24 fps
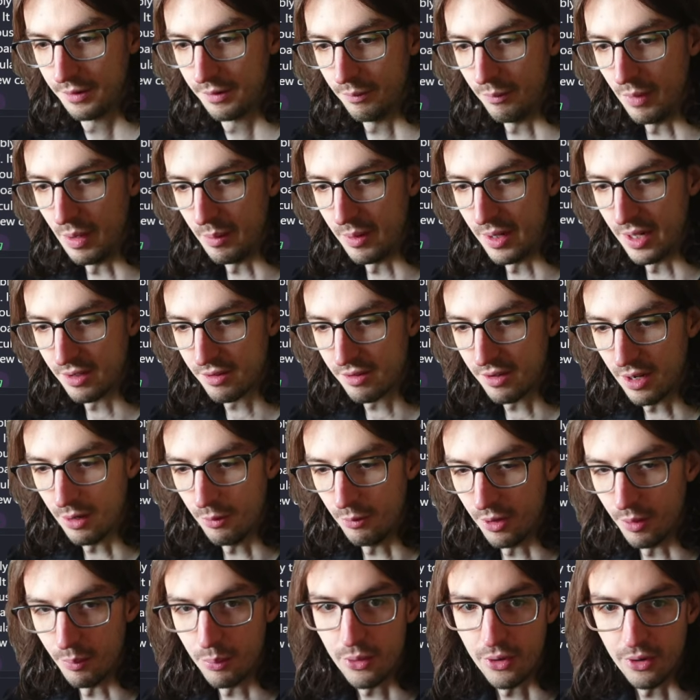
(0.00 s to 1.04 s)
Maybe that's not
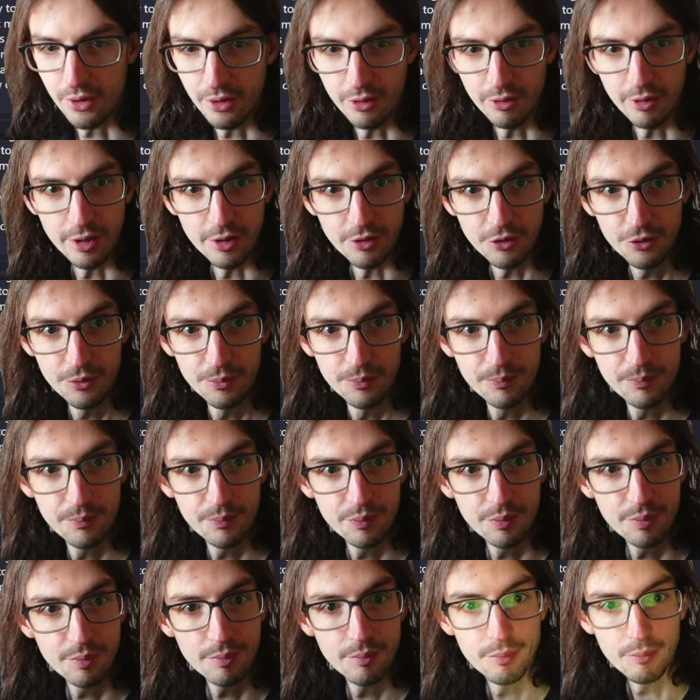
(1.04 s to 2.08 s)
what a partner is.
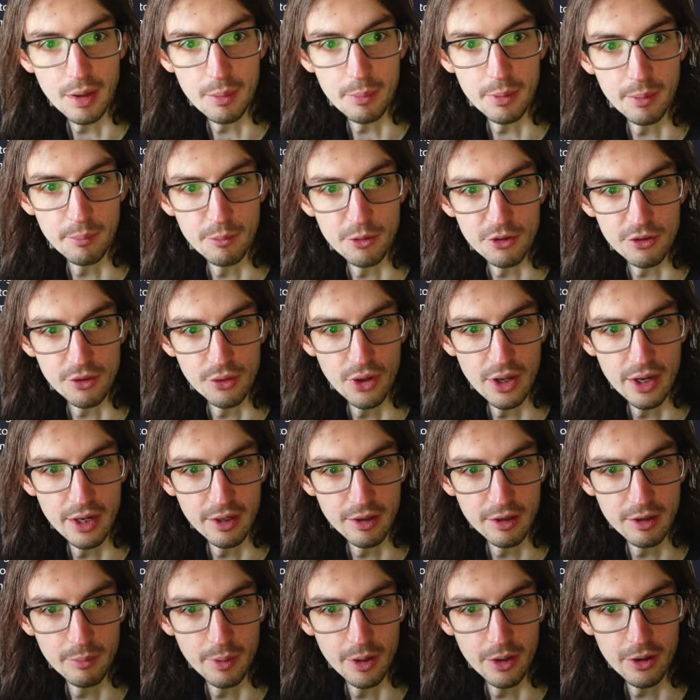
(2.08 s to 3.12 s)
Maybe I'm just
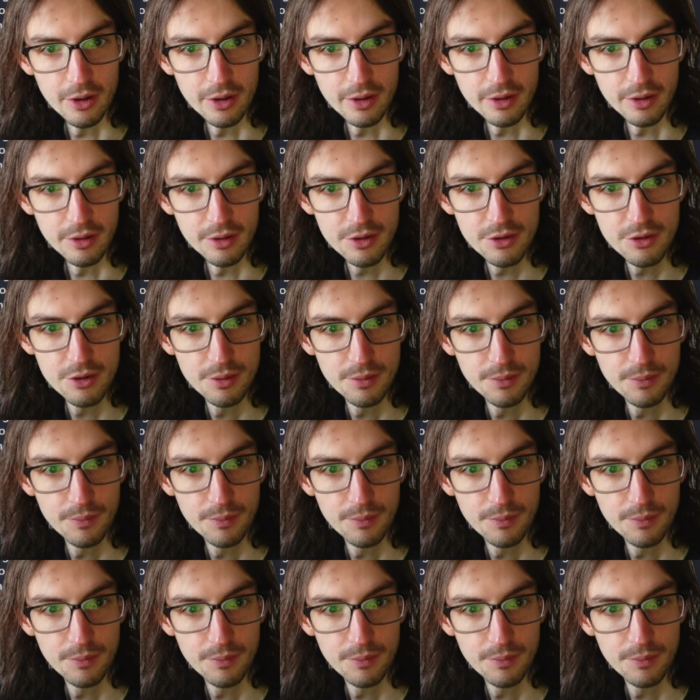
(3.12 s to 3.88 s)
lying to my audience.